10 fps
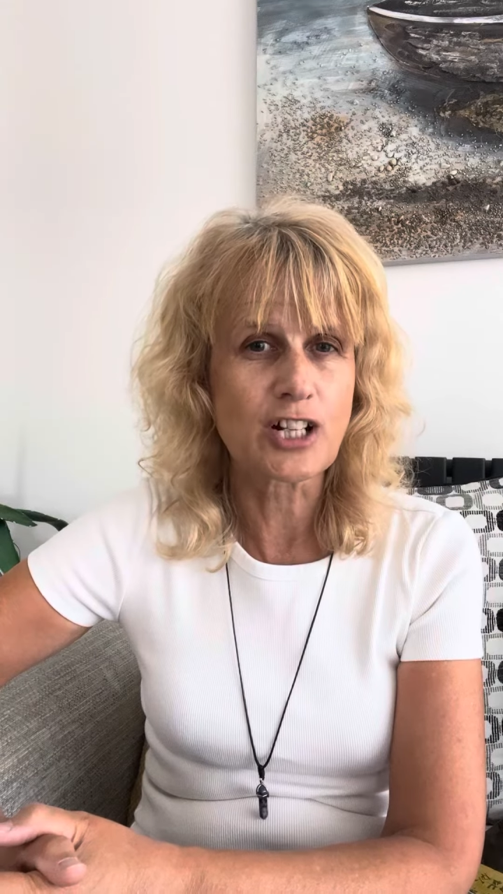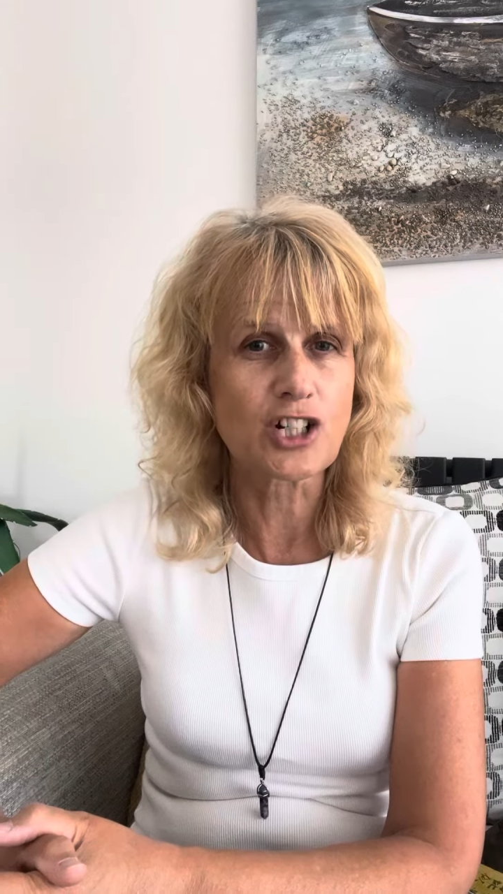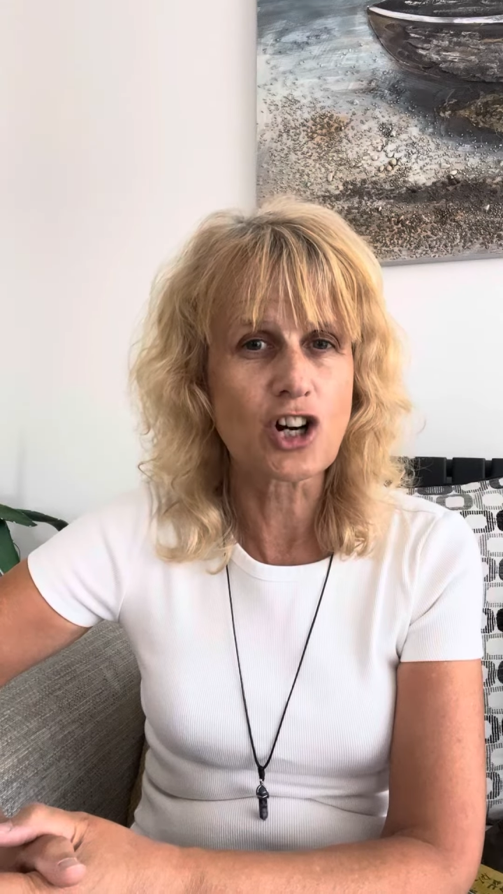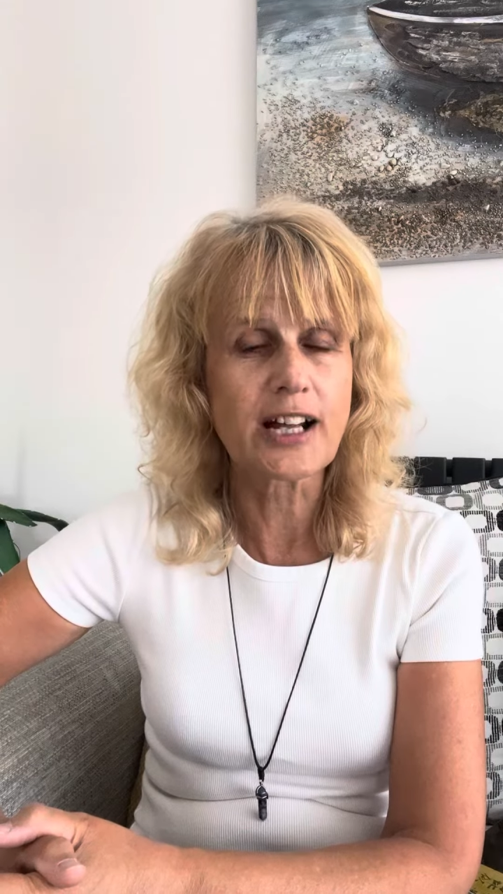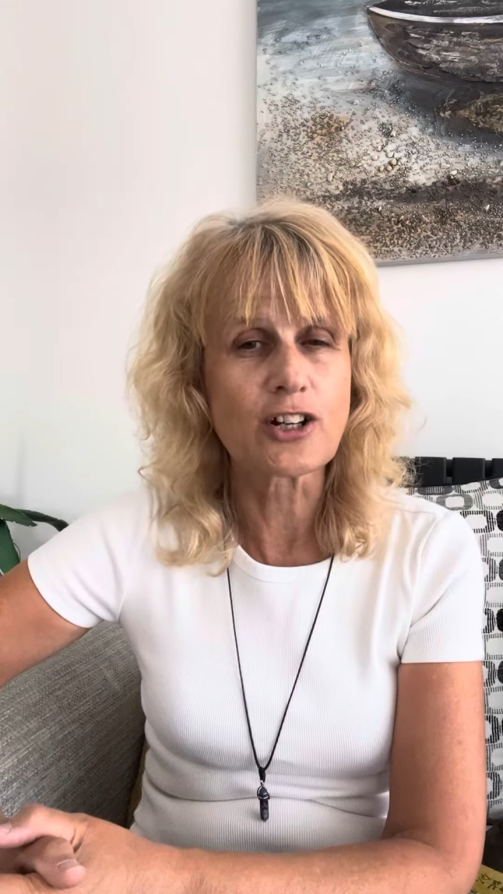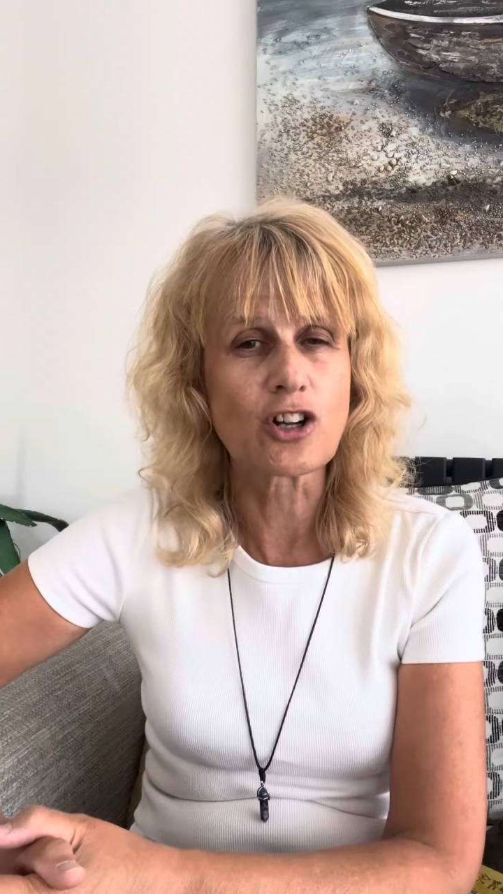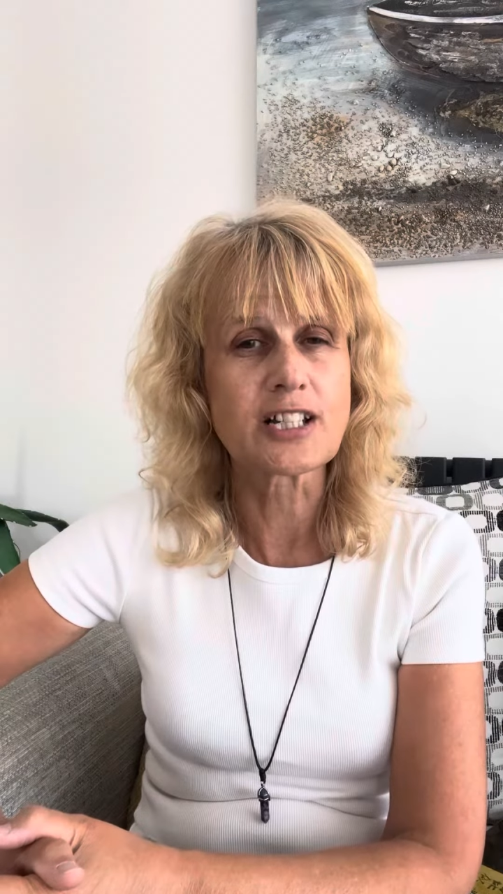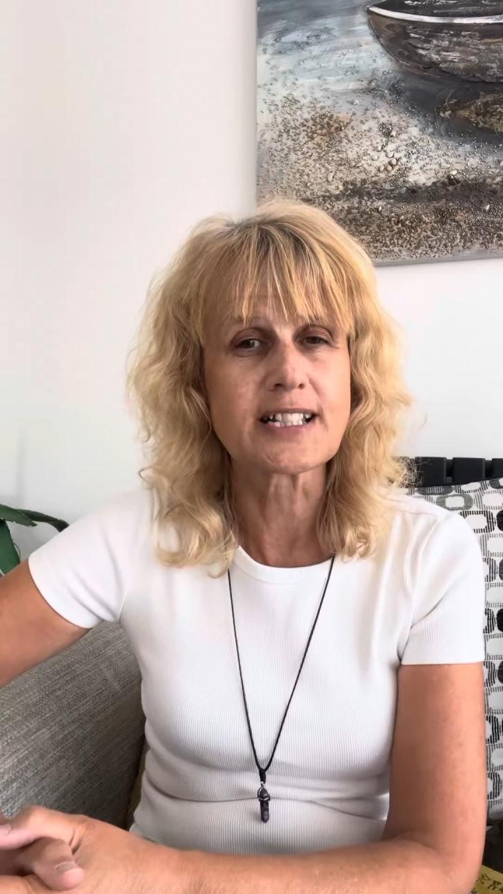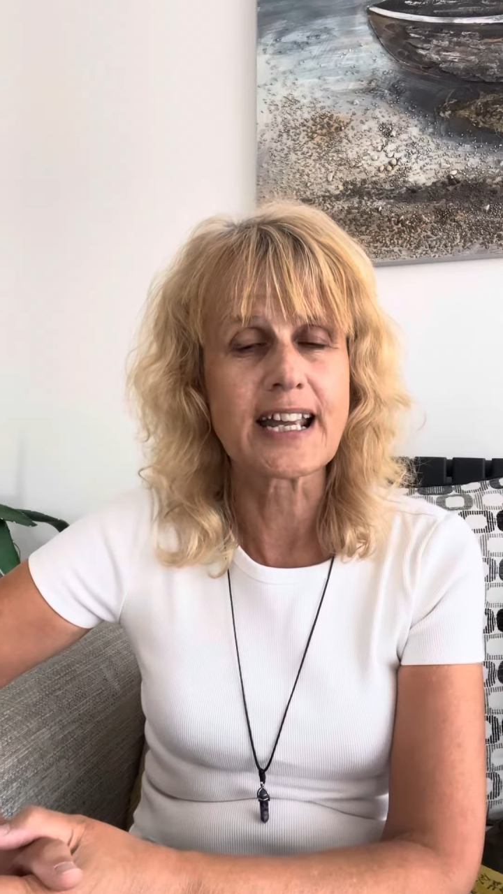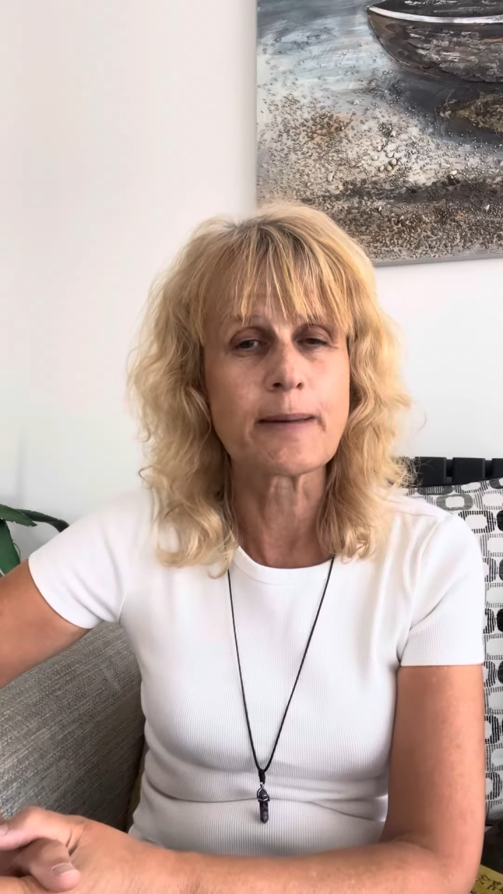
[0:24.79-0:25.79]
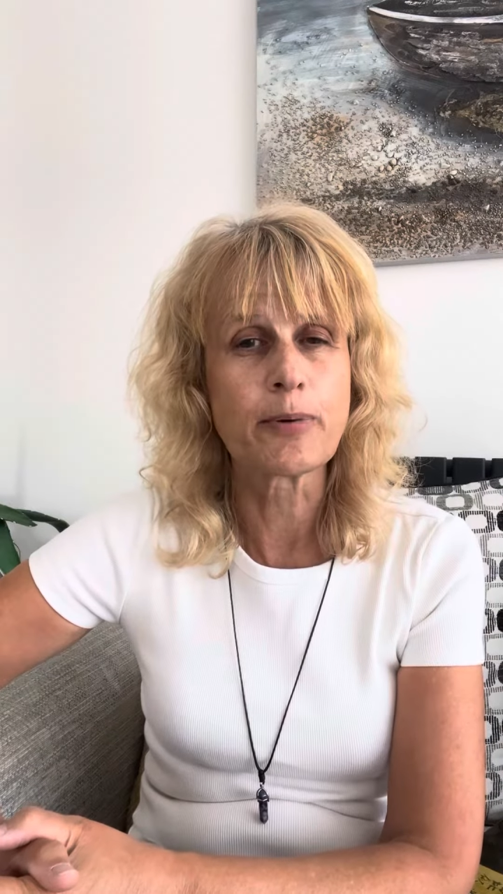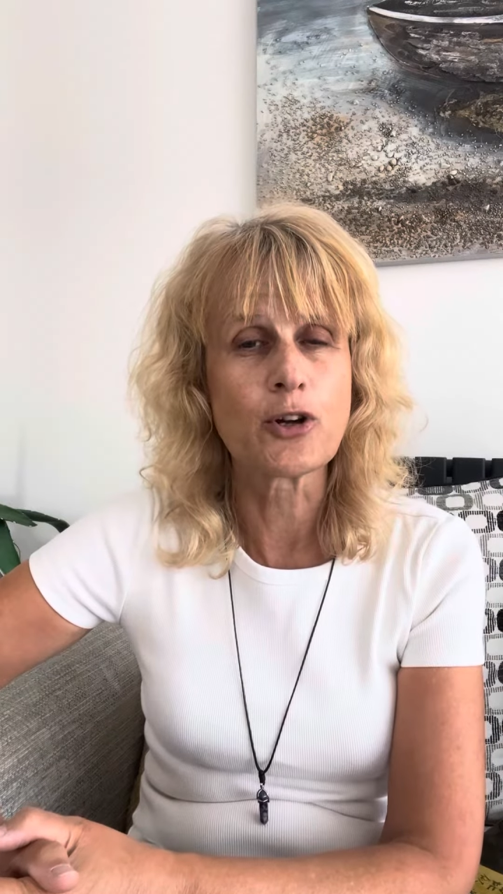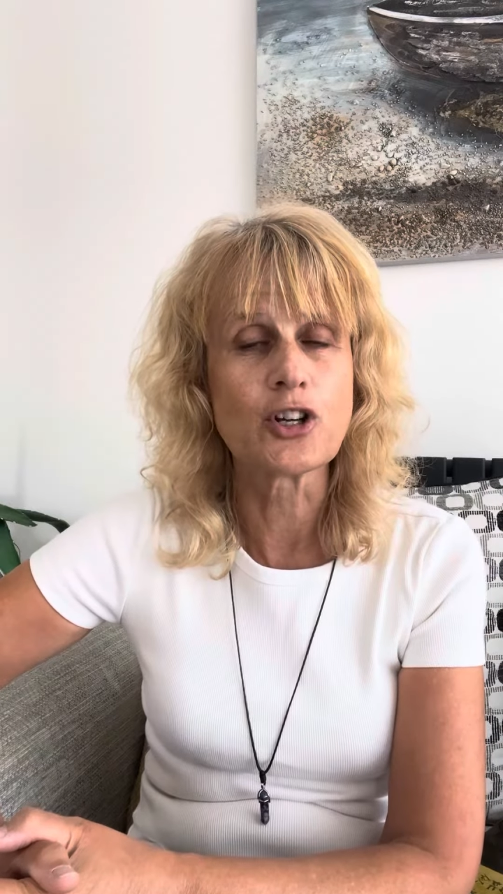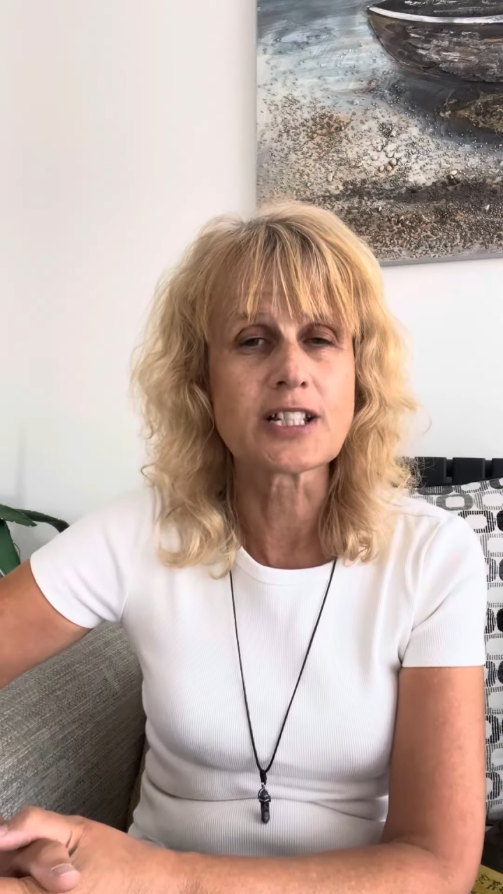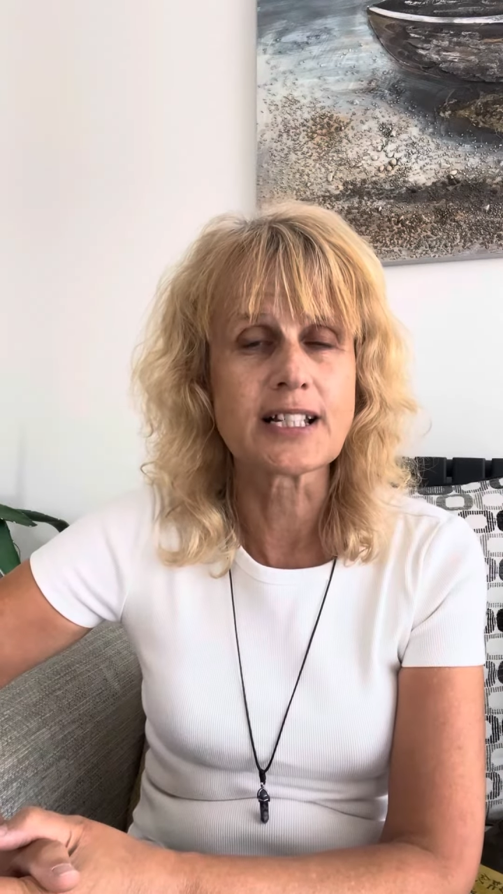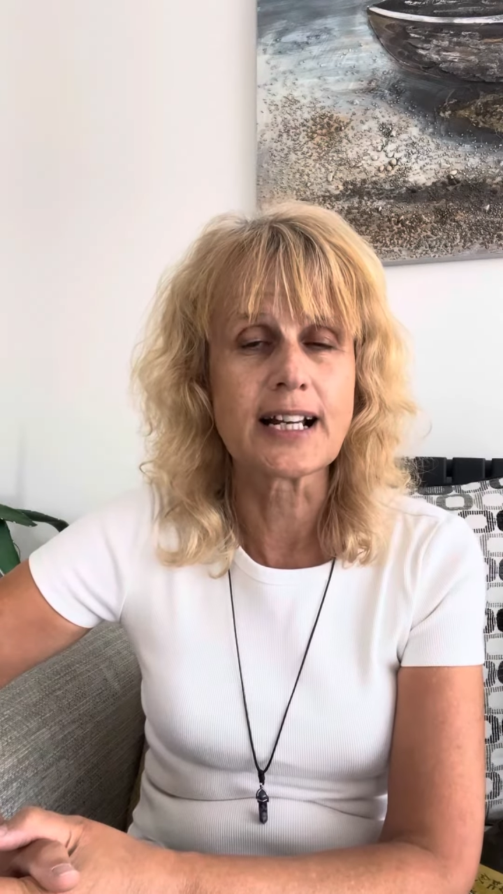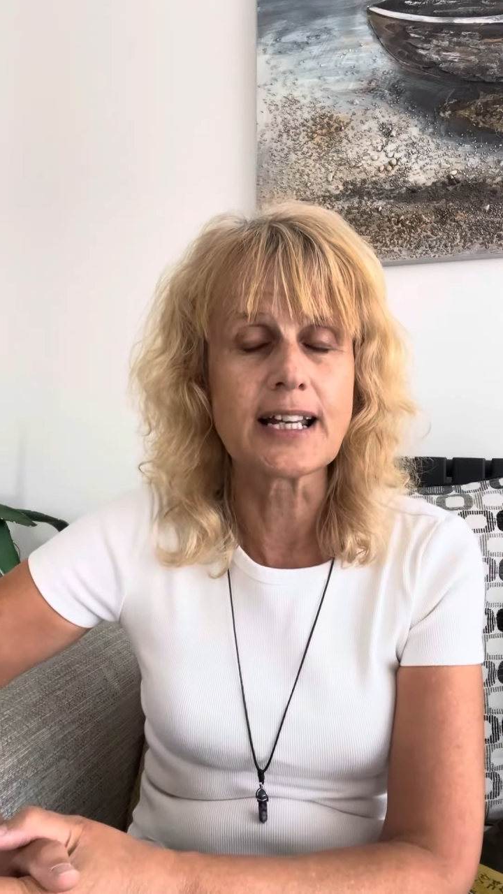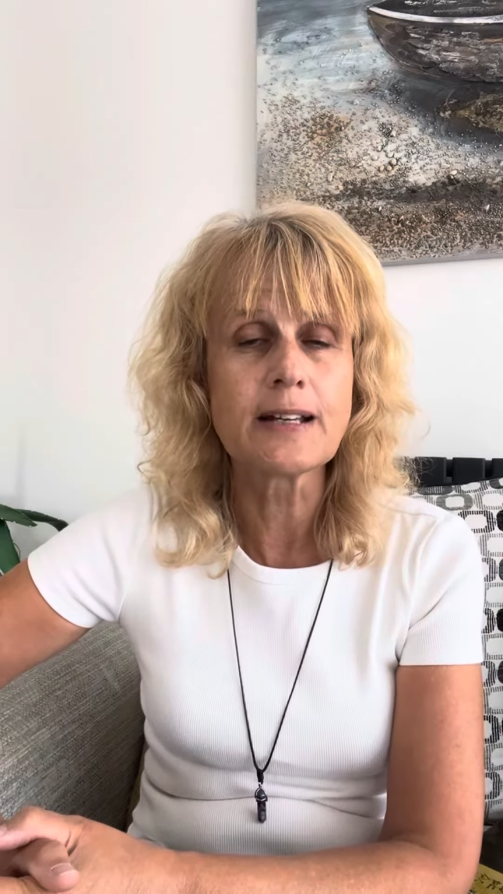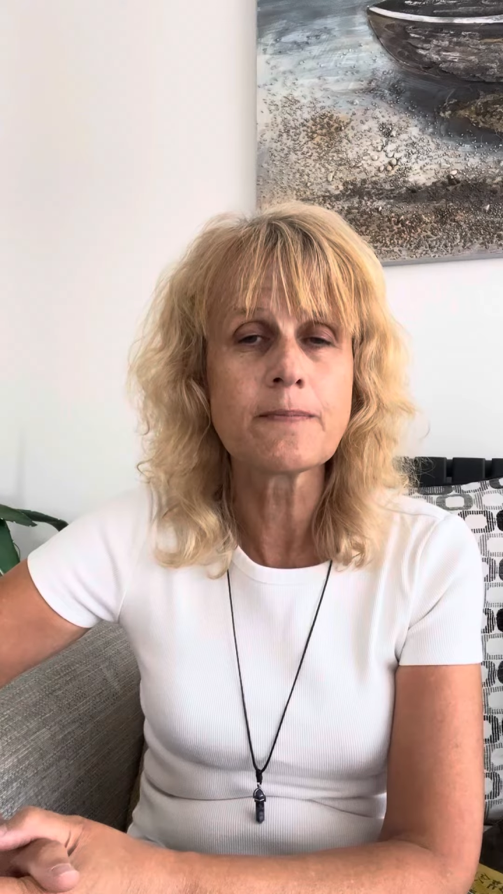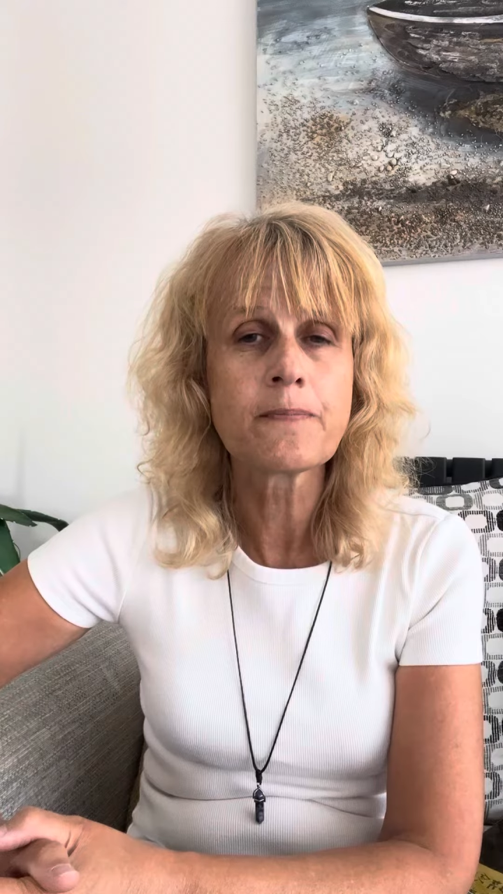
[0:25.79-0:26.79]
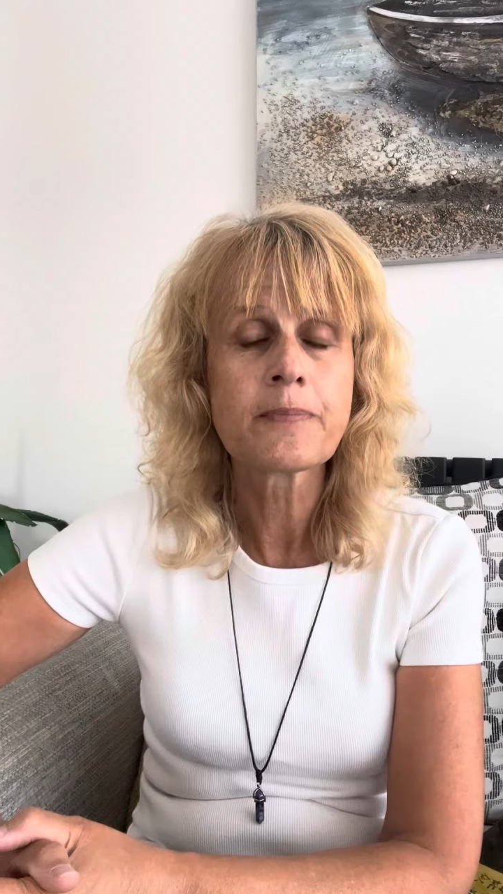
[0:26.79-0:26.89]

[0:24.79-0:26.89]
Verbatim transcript: I tried not to take it personally